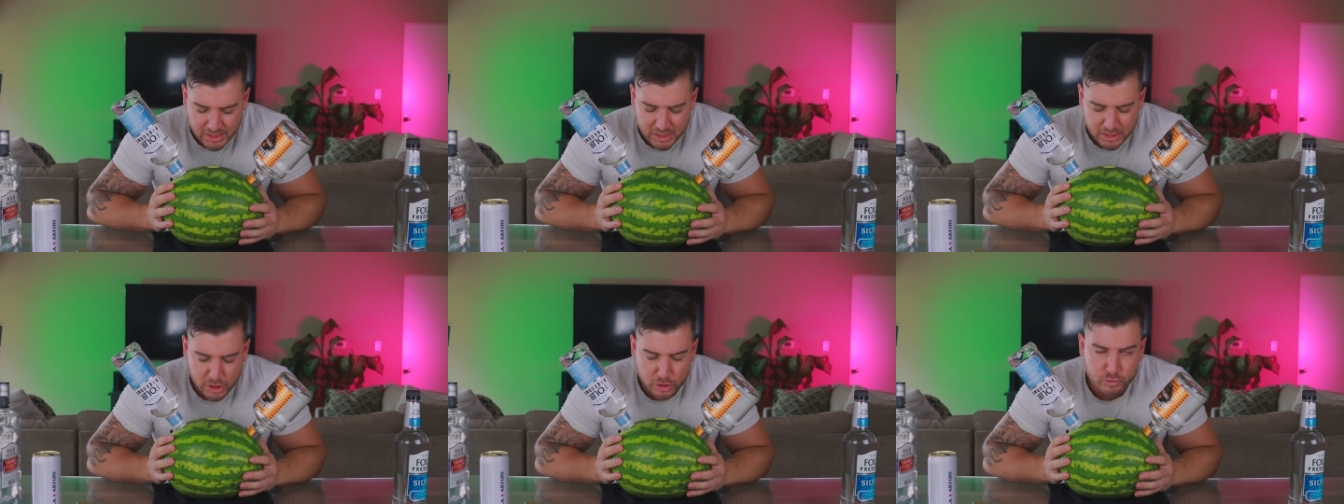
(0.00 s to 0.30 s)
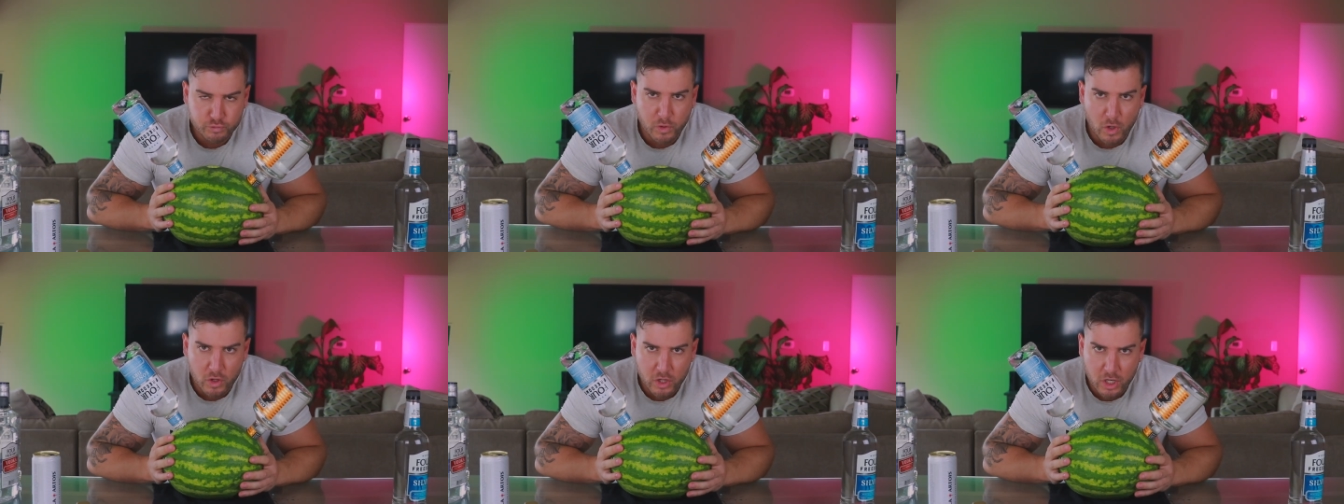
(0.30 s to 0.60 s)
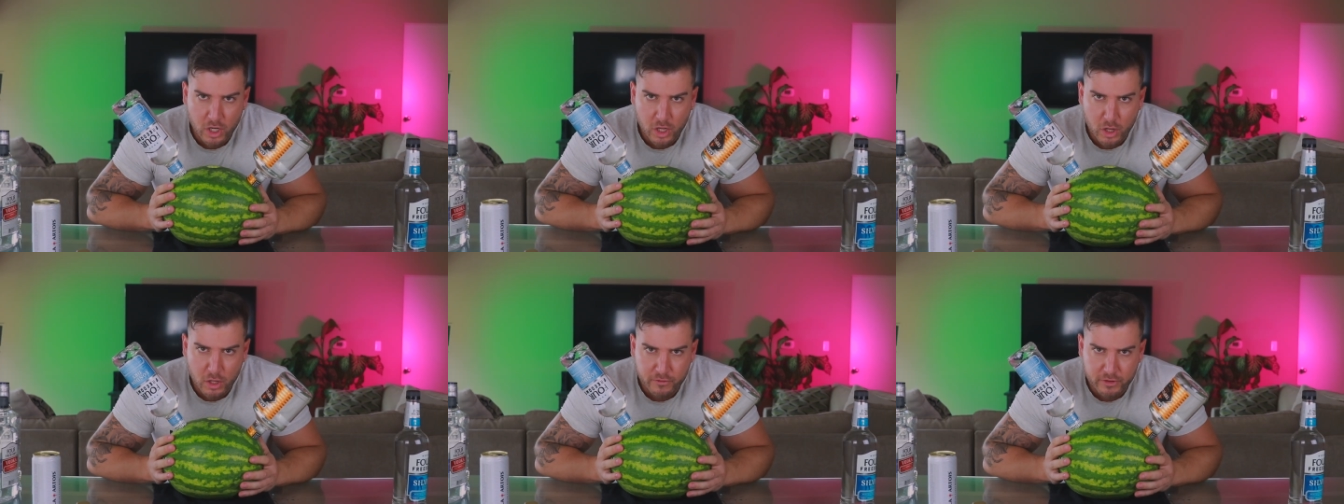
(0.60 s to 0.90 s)
This is rolling
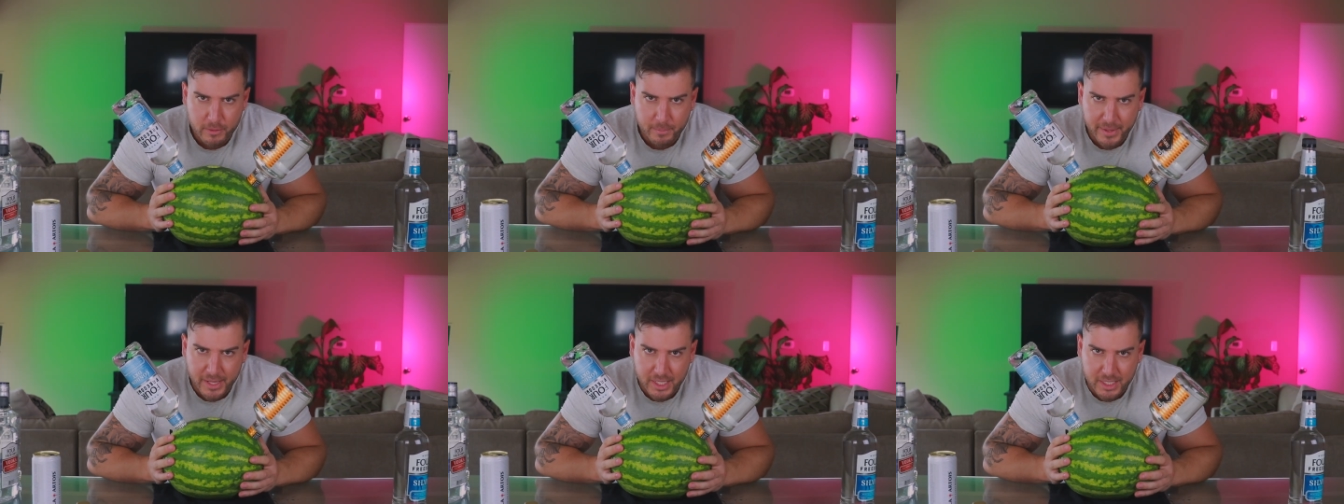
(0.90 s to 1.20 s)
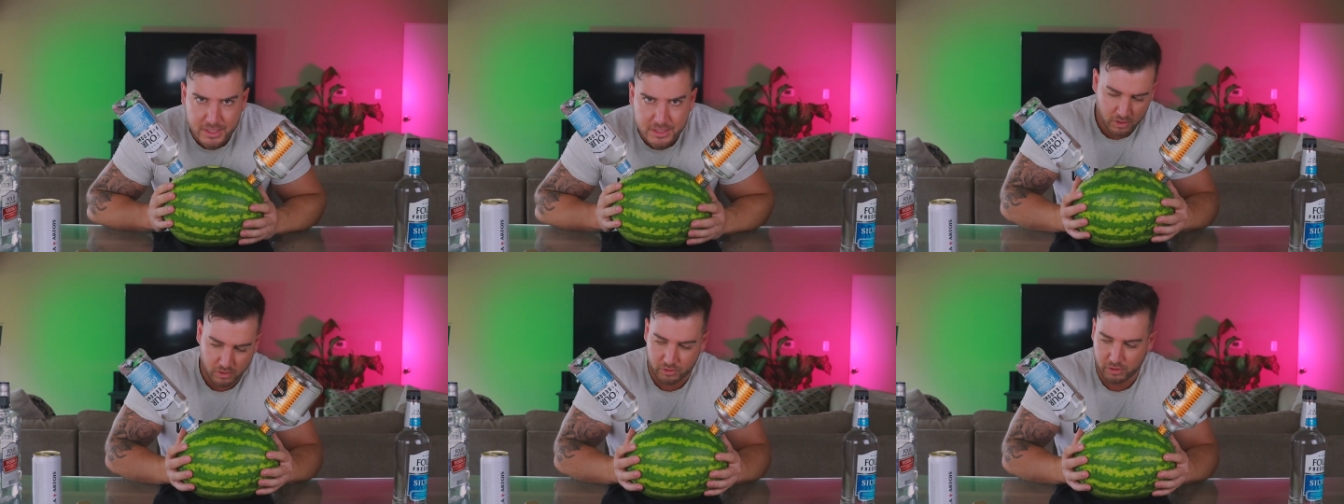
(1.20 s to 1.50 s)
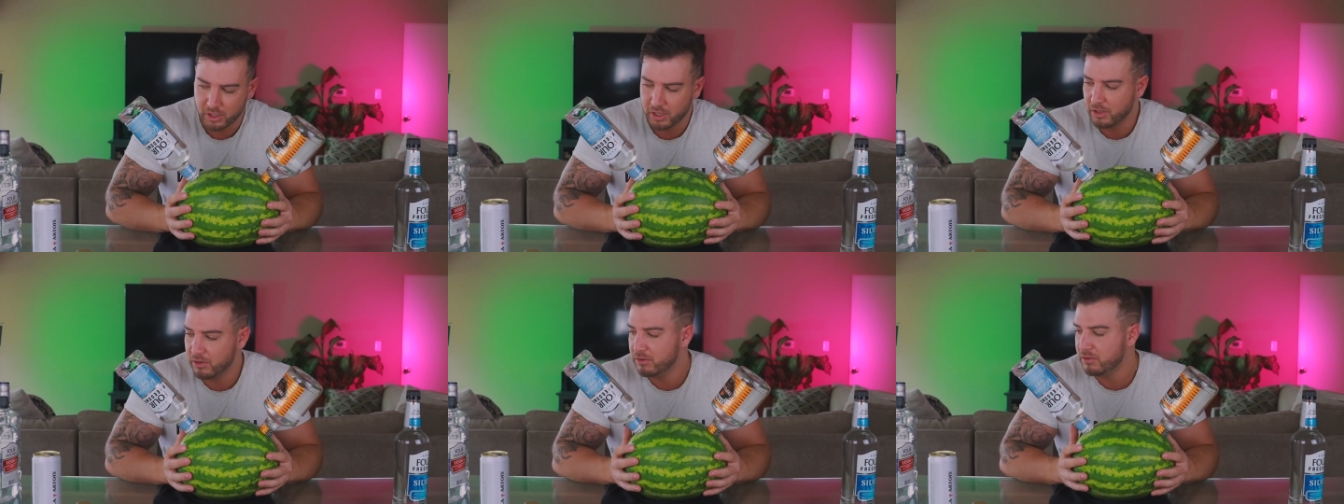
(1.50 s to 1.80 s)
all over the place. Oh
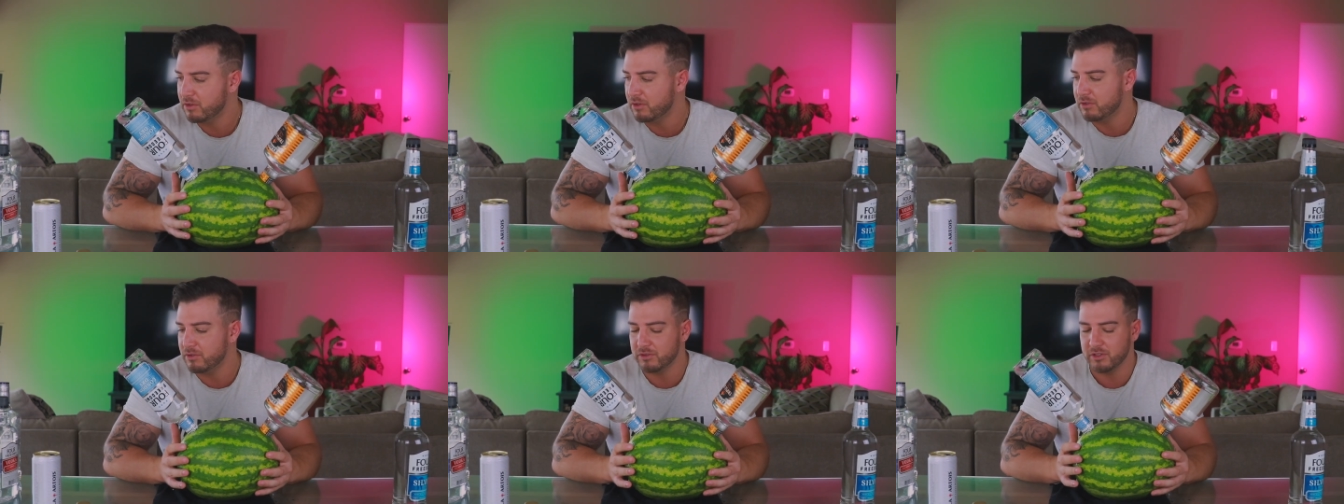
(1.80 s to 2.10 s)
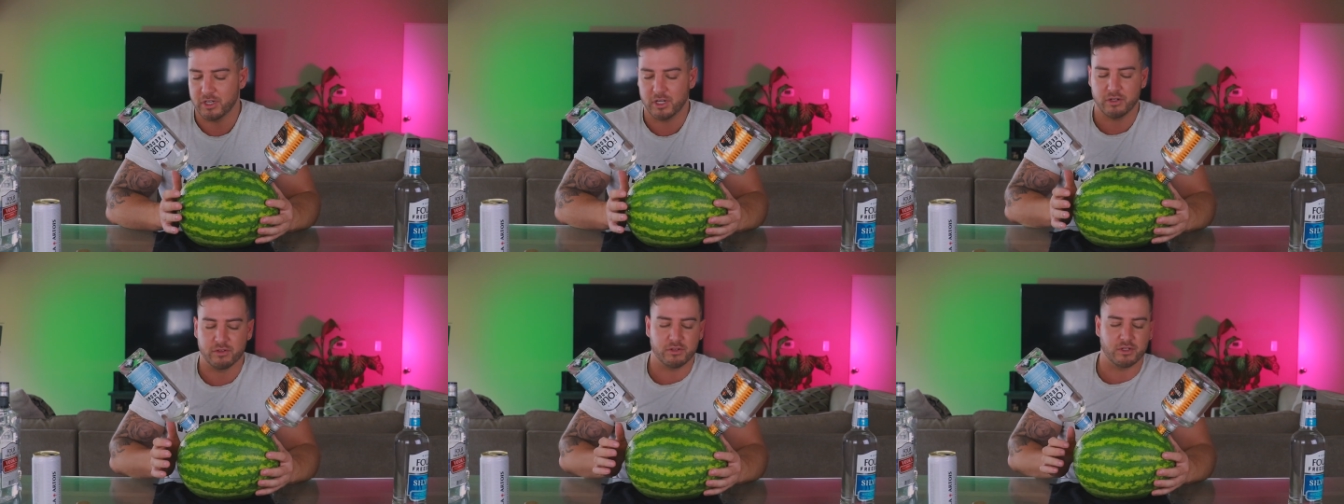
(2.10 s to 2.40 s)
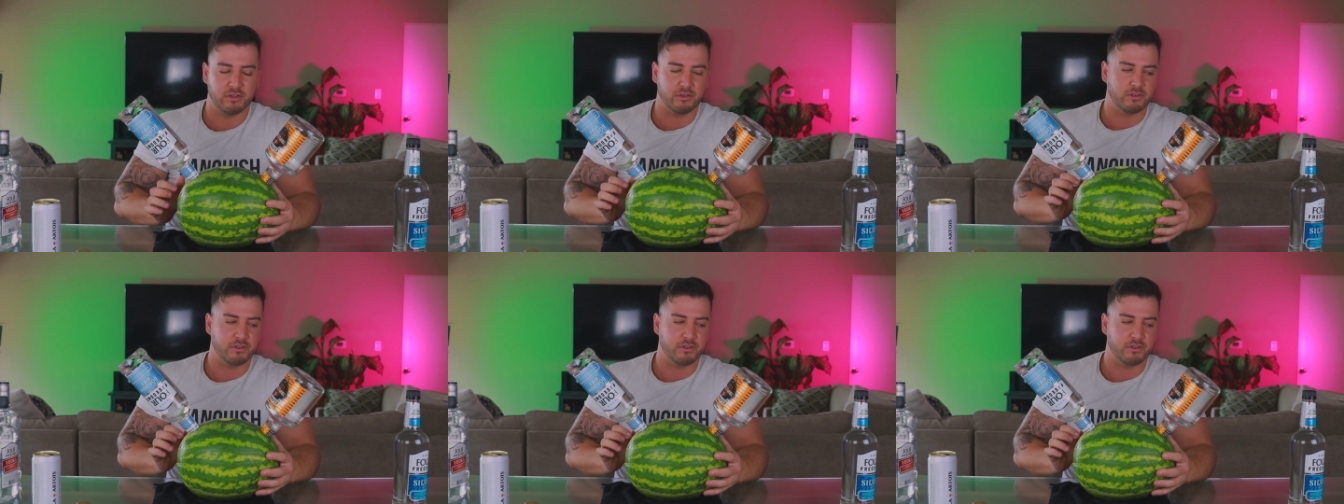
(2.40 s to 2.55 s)
no! Oh no! No